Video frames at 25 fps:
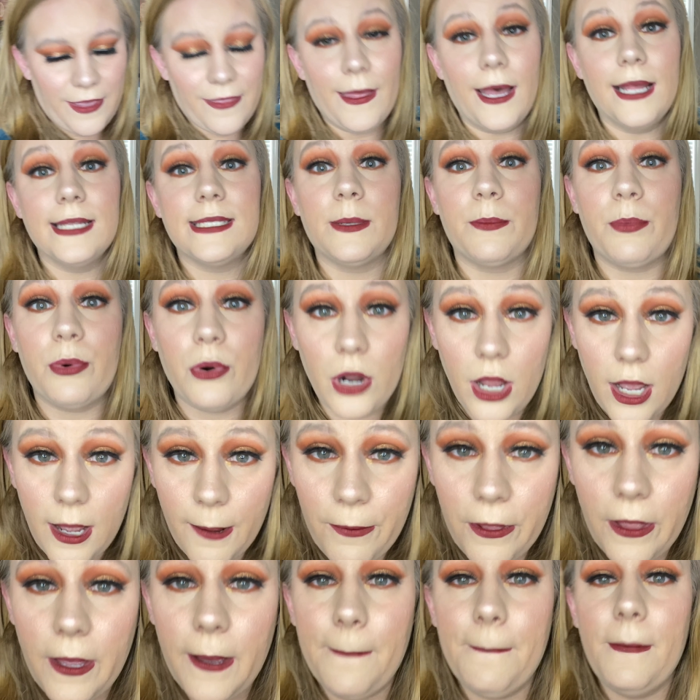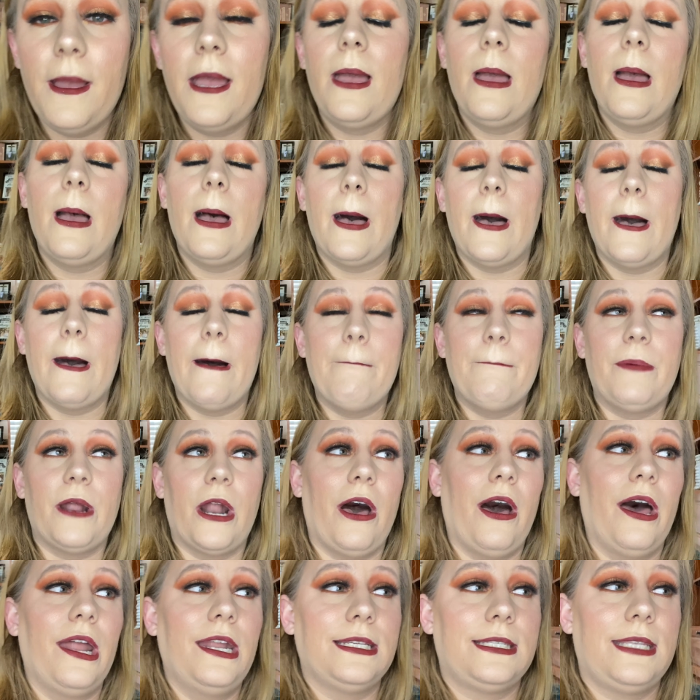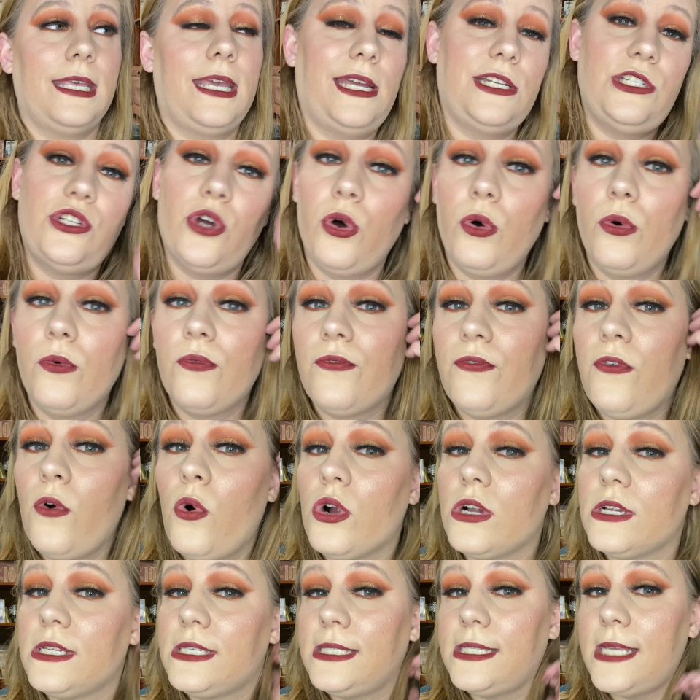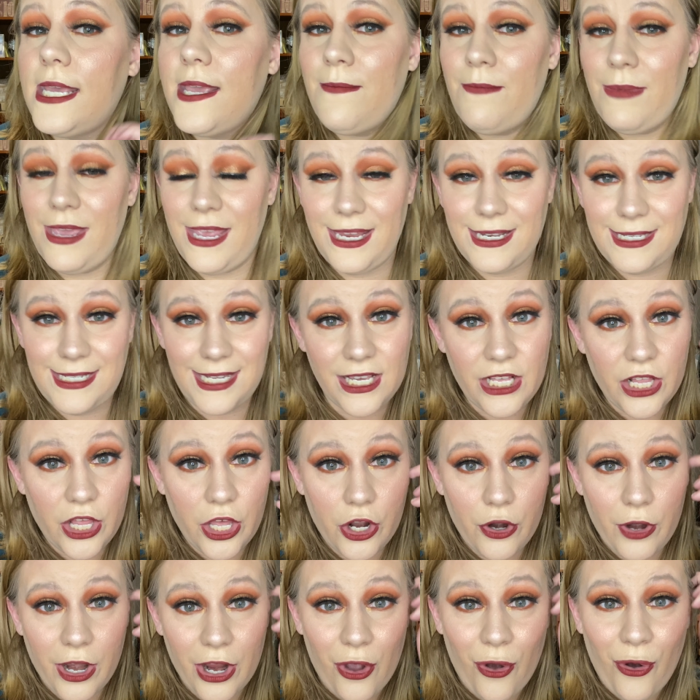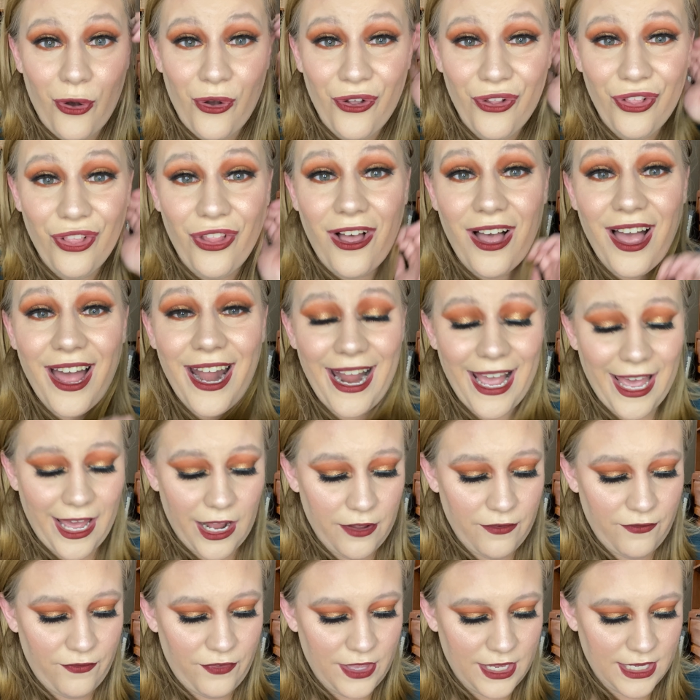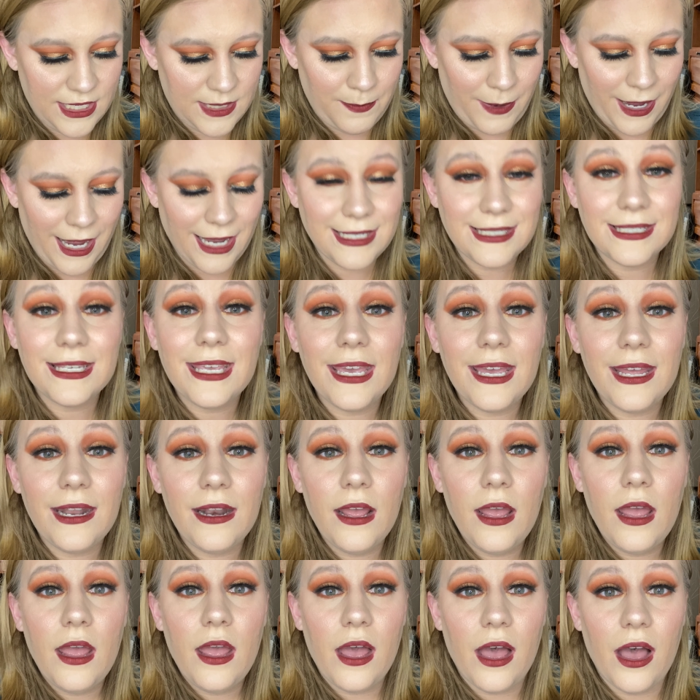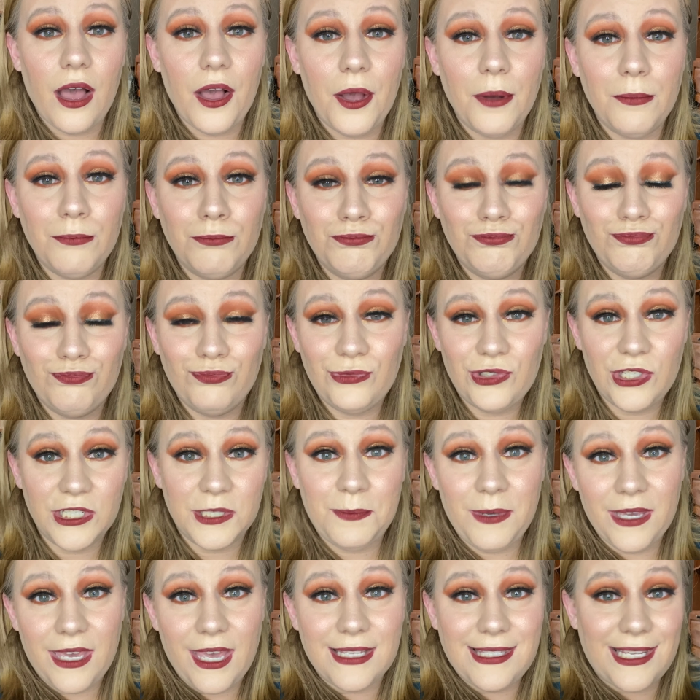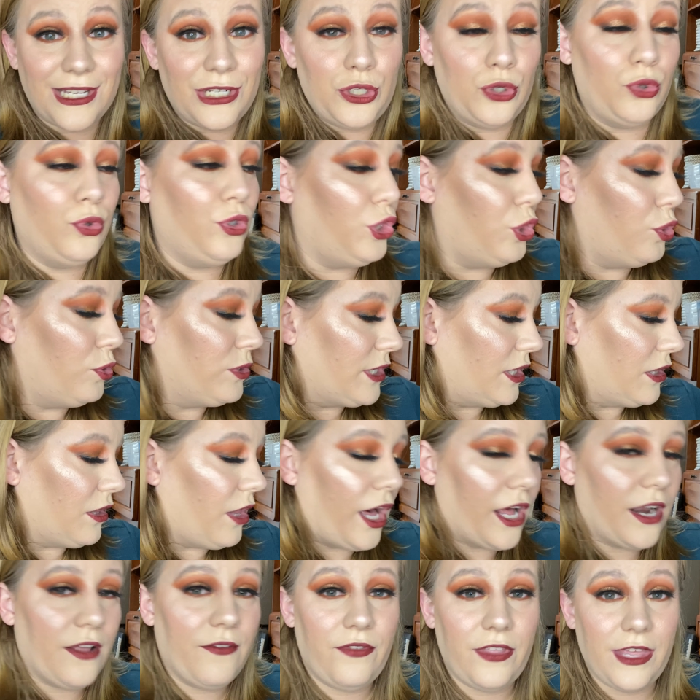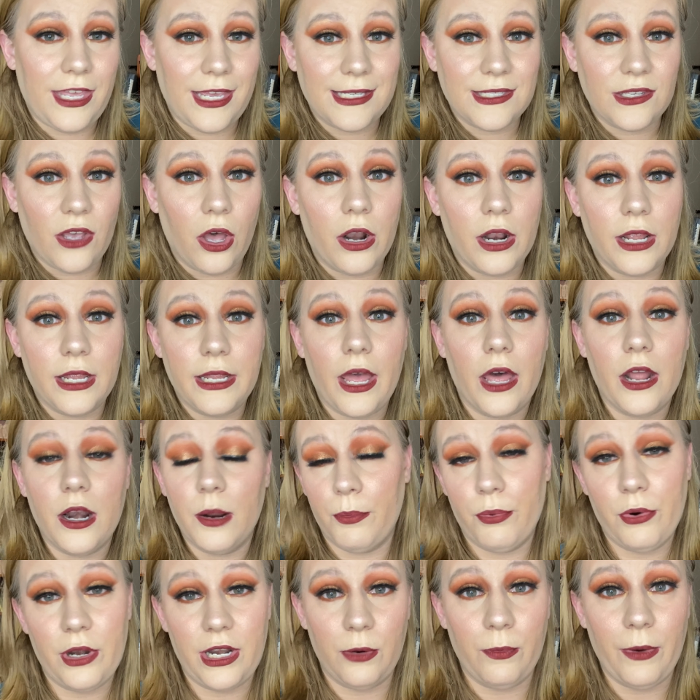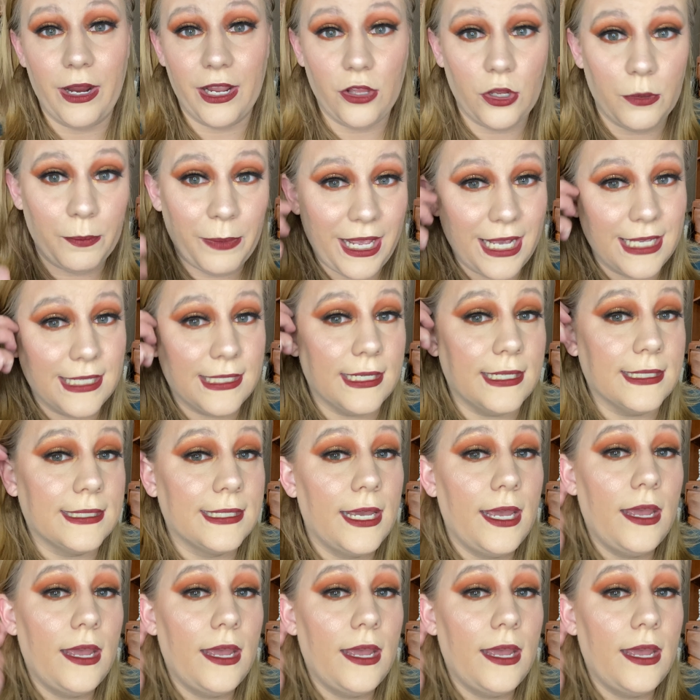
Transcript: That's a problem. But honestly, I don't foresee me decluttering a whole lot out of this basket, just because I do use a lot of these on a pretty regular basis.